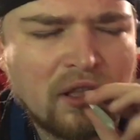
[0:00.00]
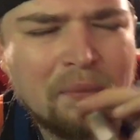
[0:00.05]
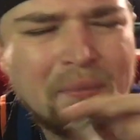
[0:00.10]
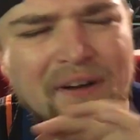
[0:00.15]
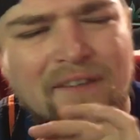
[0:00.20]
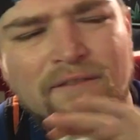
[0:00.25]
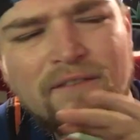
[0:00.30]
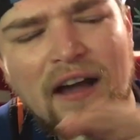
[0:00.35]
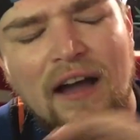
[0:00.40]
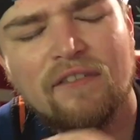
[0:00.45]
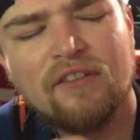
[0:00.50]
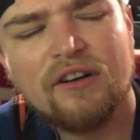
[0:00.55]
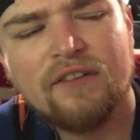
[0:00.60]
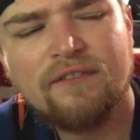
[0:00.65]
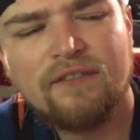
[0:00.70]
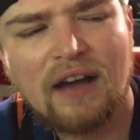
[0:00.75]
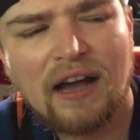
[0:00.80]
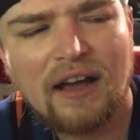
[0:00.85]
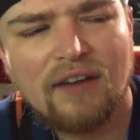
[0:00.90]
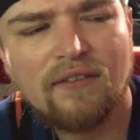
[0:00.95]
But a 5 out of
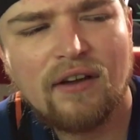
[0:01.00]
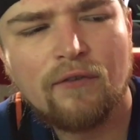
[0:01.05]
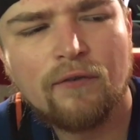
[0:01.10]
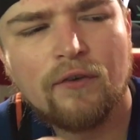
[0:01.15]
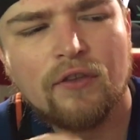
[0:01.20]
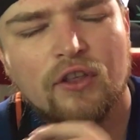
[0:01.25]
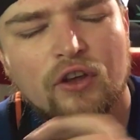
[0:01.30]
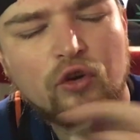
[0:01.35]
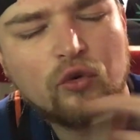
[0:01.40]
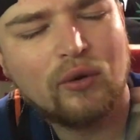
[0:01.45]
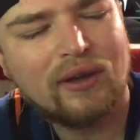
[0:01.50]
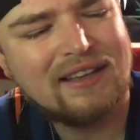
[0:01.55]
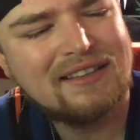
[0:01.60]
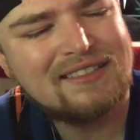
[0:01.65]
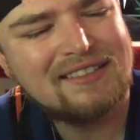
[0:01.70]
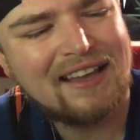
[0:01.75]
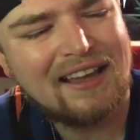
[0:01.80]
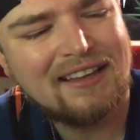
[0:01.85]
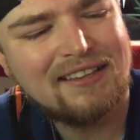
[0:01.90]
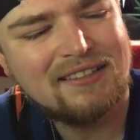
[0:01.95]
5 for the
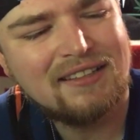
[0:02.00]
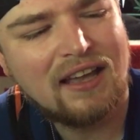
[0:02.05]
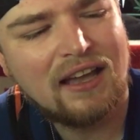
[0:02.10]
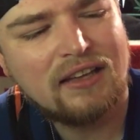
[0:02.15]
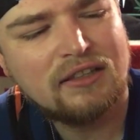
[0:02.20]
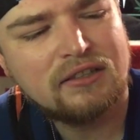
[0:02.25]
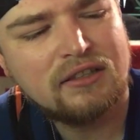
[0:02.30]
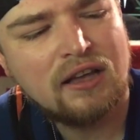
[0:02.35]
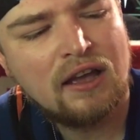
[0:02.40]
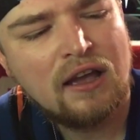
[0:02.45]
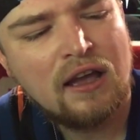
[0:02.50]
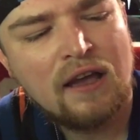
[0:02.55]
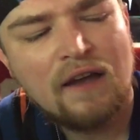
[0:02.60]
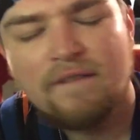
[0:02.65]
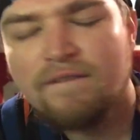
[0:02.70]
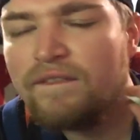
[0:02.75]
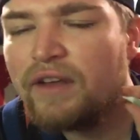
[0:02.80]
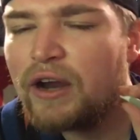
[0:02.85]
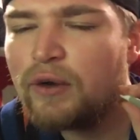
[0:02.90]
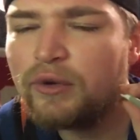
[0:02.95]
greens taste test.
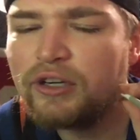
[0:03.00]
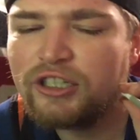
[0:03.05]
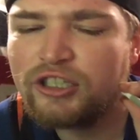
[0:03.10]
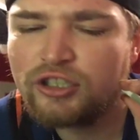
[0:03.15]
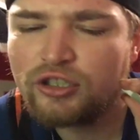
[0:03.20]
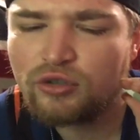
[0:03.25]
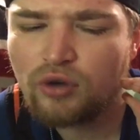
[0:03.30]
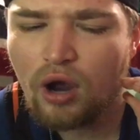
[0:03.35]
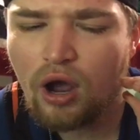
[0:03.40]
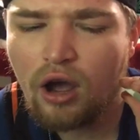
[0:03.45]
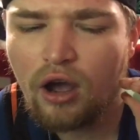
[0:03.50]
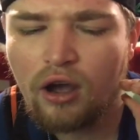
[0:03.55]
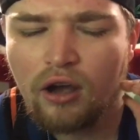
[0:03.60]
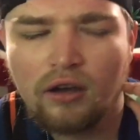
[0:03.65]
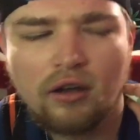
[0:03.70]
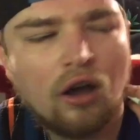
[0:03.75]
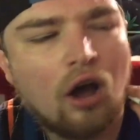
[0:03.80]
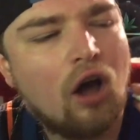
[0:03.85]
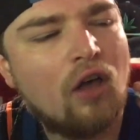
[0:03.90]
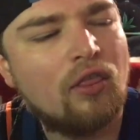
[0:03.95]
Very
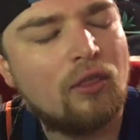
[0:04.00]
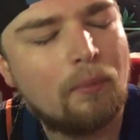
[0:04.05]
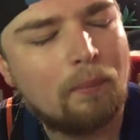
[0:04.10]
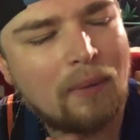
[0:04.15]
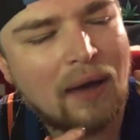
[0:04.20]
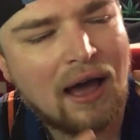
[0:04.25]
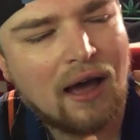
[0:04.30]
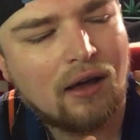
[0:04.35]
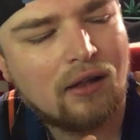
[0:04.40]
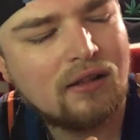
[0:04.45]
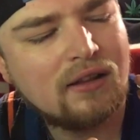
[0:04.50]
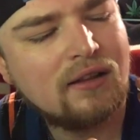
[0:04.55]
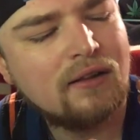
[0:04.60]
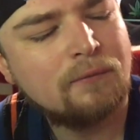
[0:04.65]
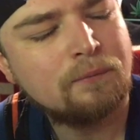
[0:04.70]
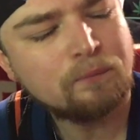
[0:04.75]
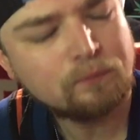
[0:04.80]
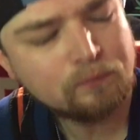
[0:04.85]
strong on the palate,